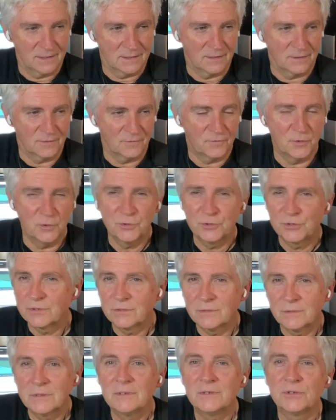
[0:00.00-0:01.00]

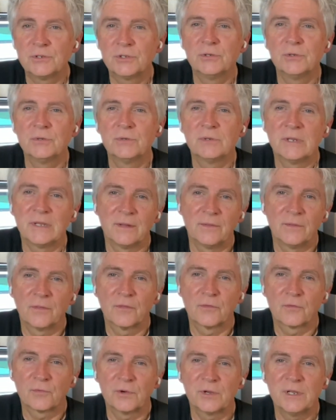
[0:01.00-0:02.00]
fusion tune in
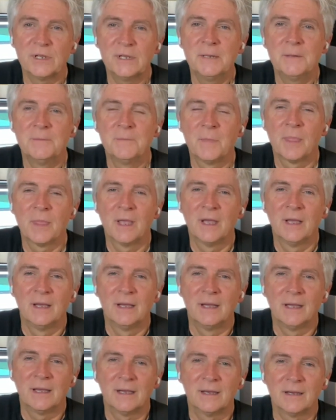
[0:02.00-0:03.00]
3,
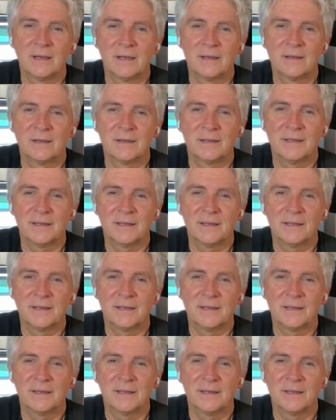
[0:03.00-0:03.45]
and